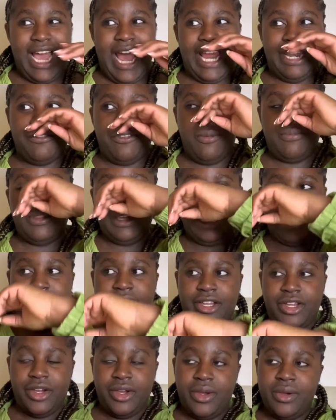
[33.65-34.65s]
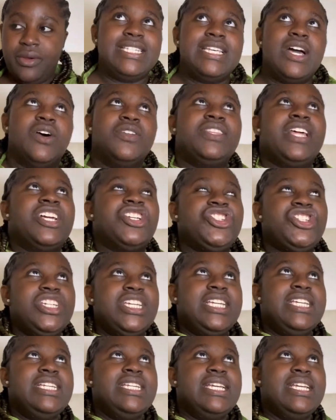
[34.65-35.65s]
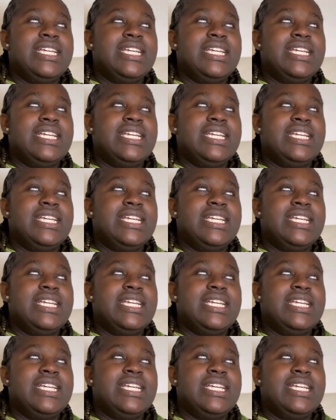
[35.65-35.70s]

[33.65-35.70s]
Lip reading: And from the get-go, tell that she